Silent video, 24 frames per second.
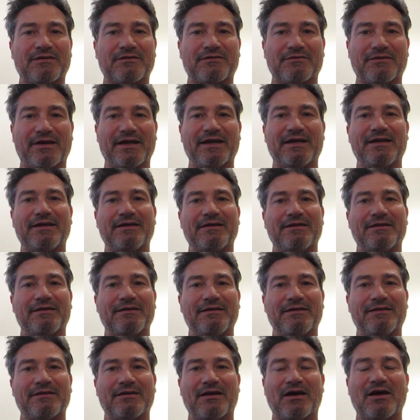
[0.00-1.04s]
right?
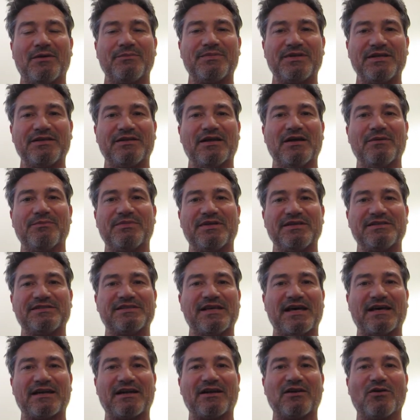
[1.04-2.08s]
Humpty Dumpty
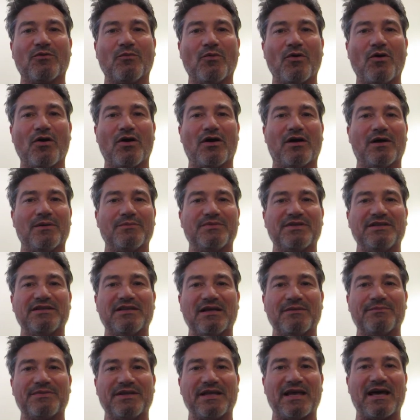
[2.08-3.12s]
sat on a wall. Humpty
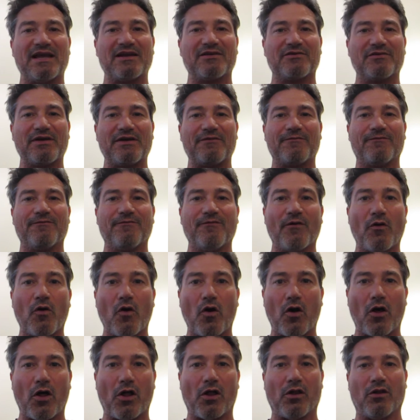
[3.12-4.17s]
Dumpty had a great
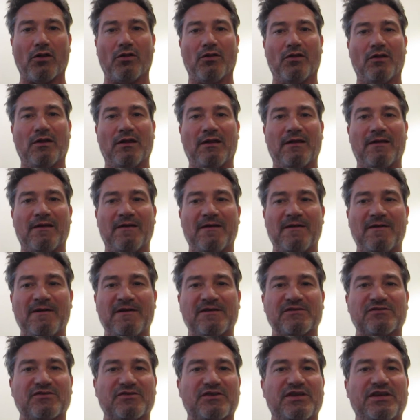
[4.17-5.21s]
fall.
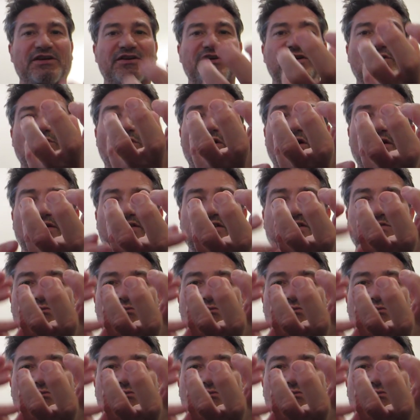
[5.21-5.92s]
So here you are, this